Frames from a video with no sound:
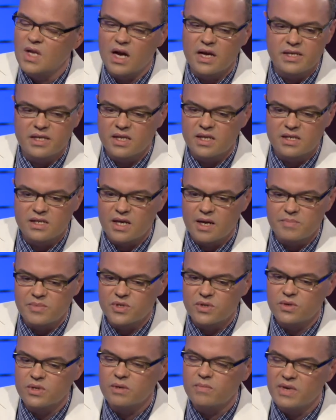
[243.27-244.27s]
I think it's
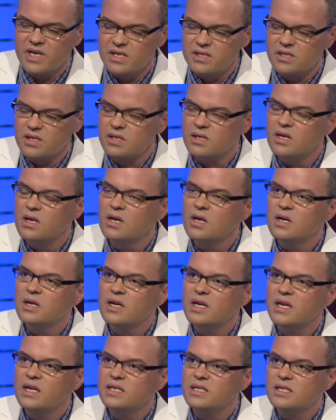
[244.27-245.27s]
absolutely amazing.
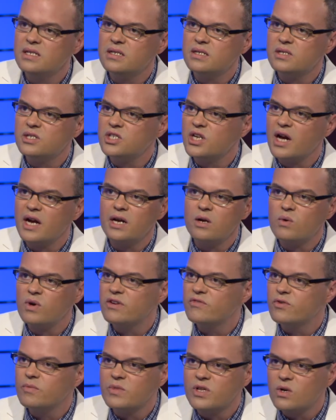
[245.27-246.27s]
He didn't shy
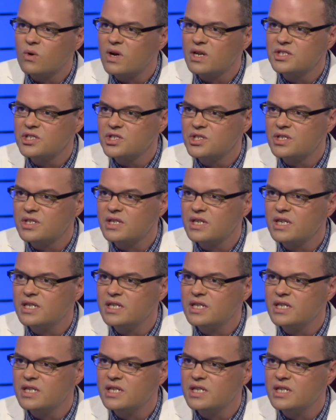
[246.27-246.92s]
away from the question,